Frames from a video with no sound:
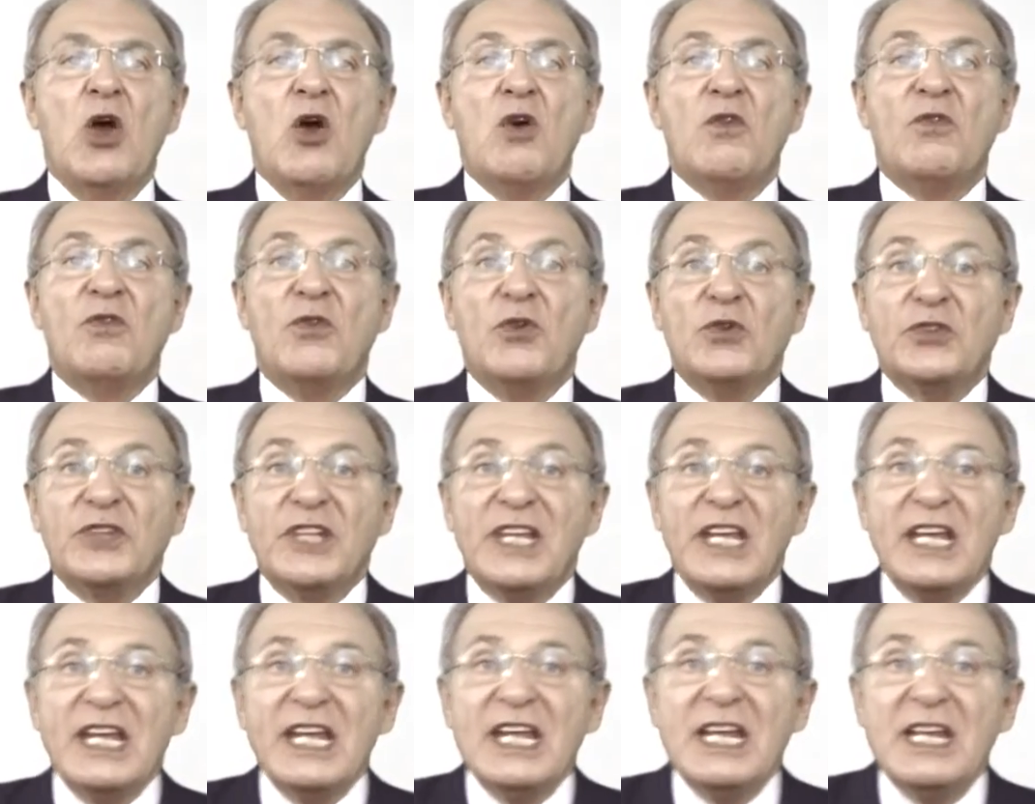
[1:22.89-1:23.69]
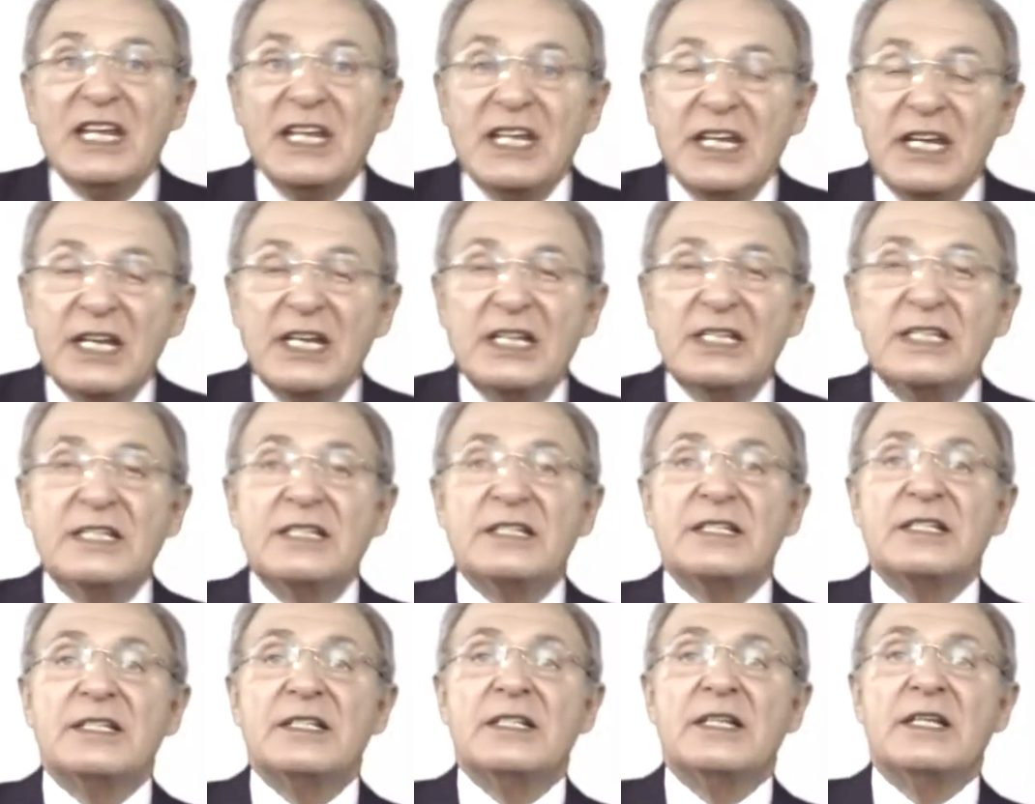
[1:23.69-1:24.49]
For the
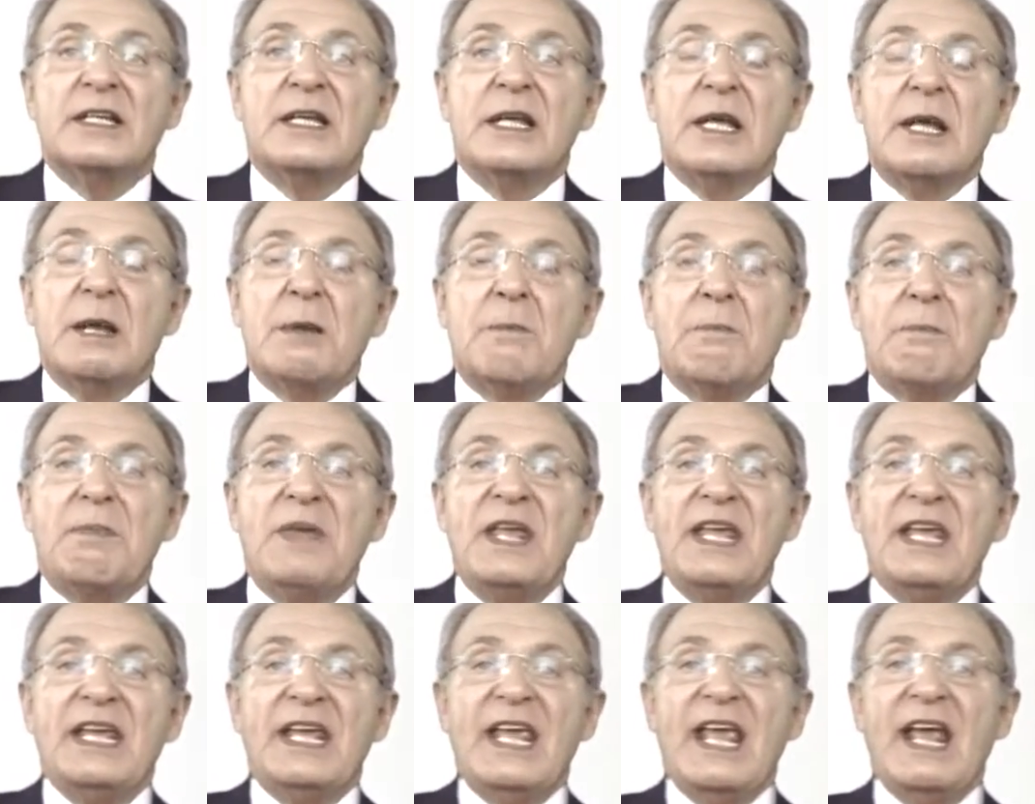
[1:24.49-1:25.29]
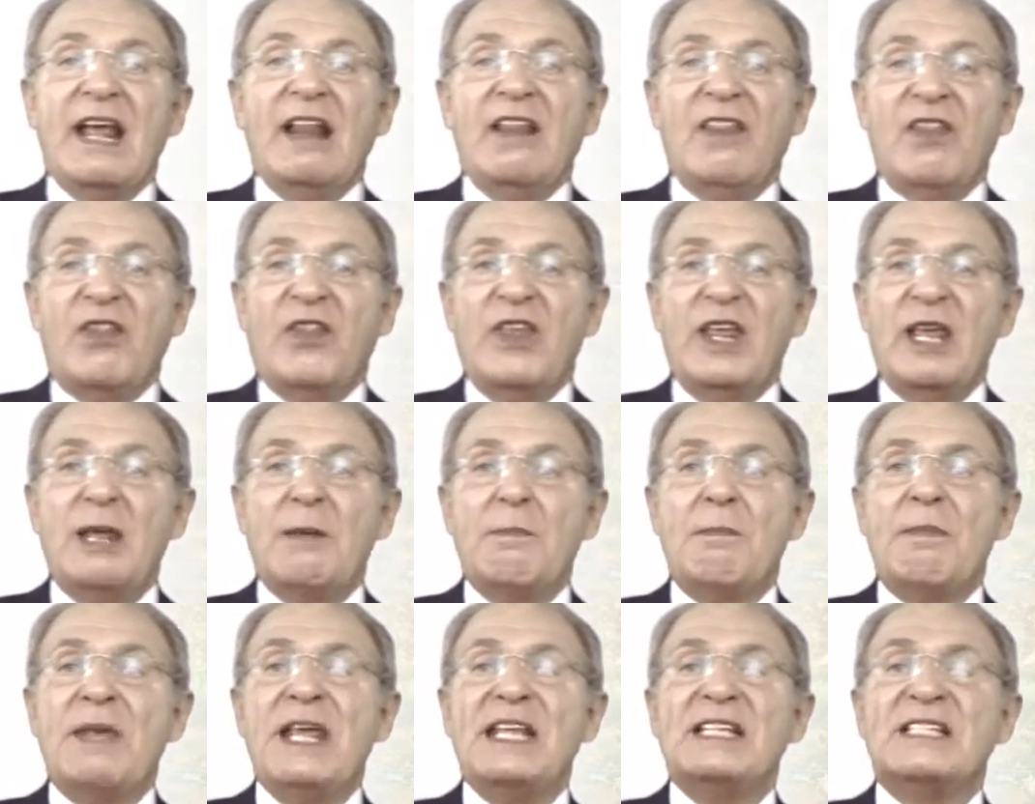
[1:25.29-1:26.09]
Indians, being healthy
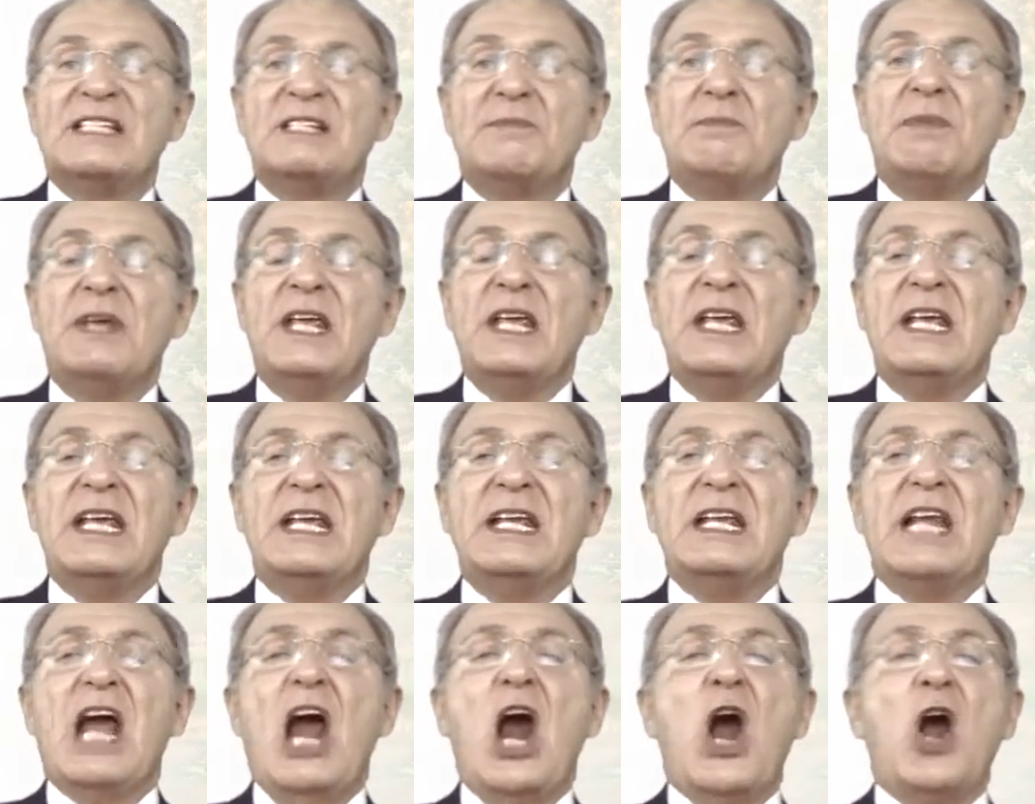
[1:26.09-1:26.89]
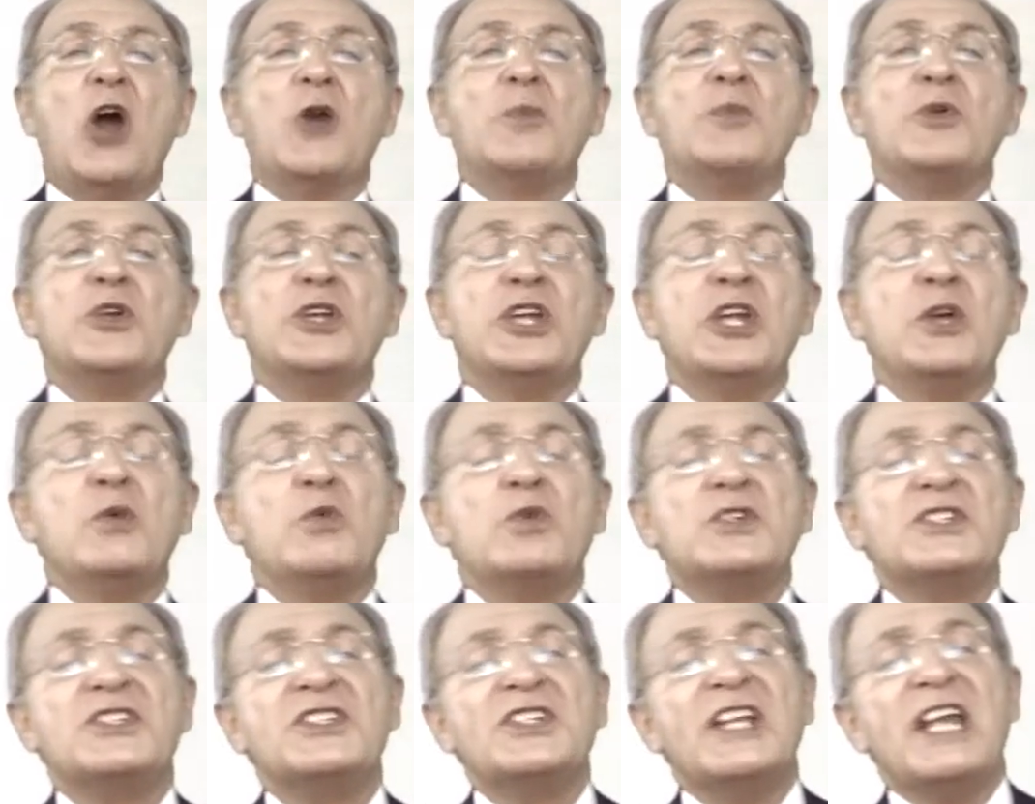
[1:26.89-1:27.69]
means being in harmony
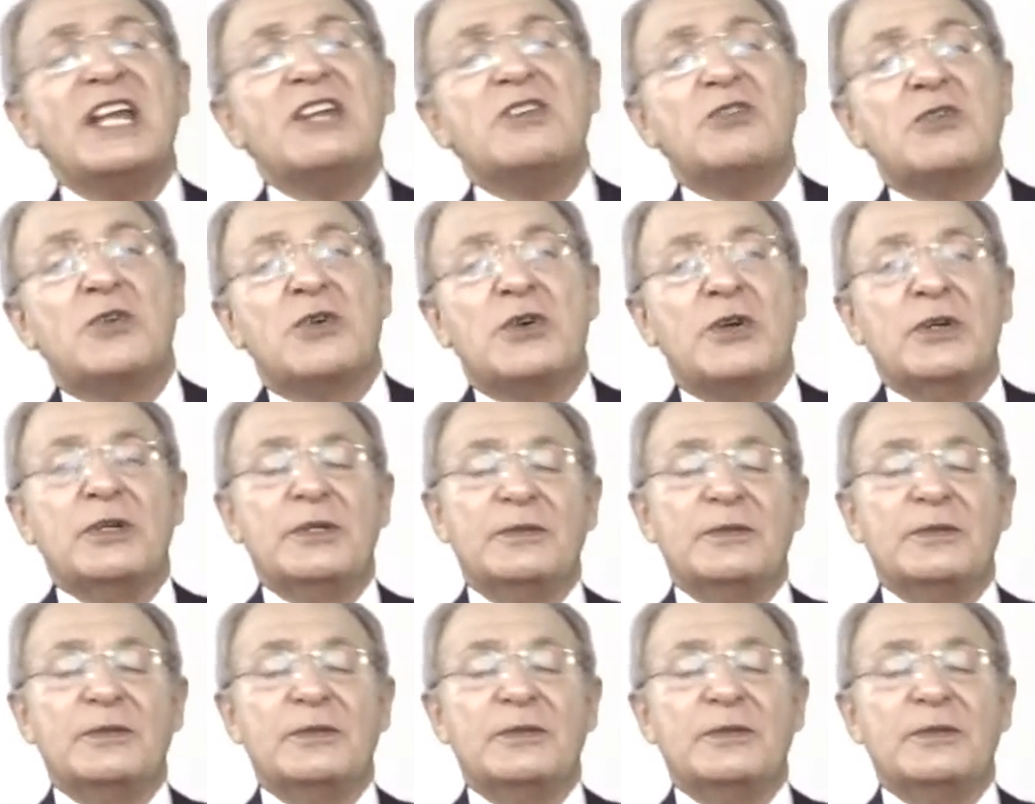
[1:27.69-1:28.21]
with nature.